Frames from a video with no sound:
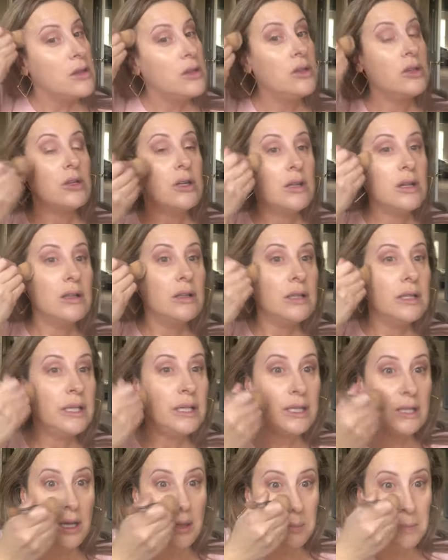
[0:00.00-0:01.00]
You could
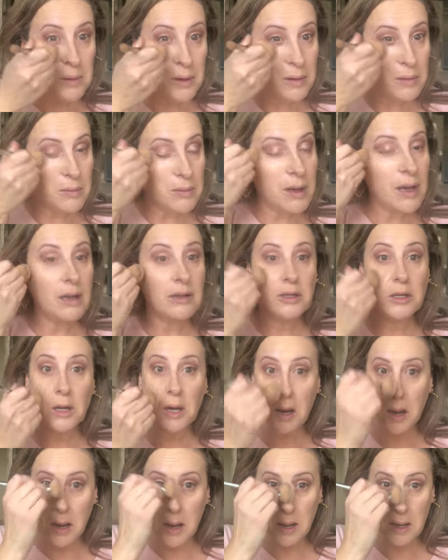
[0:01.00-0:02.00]
clean up around your
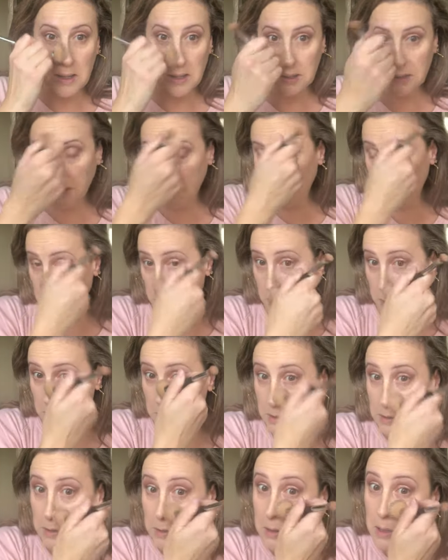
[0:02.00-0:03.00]
eyes and we're
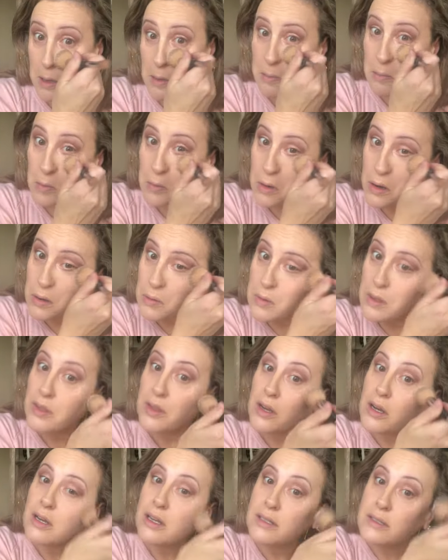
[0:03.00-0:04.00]
gonna do that more with
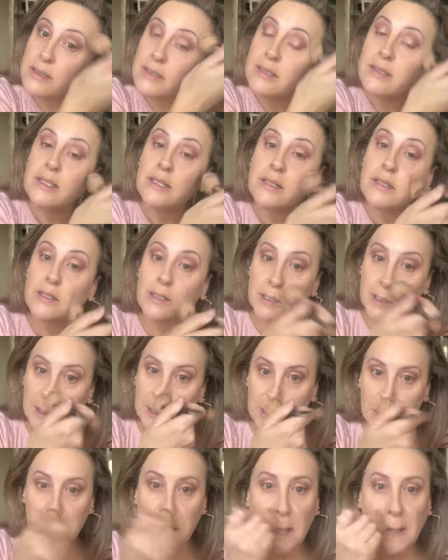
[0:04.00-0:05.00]
our concealer in a
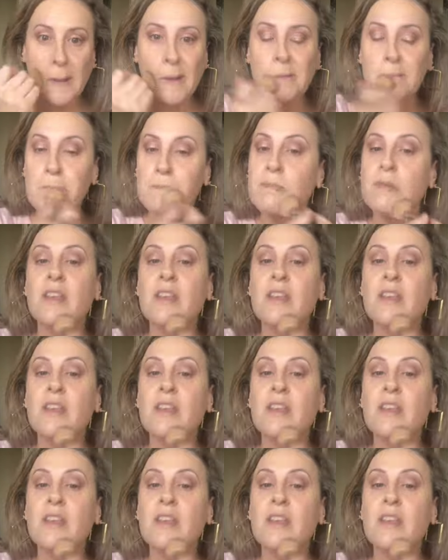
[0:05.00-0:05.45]
second.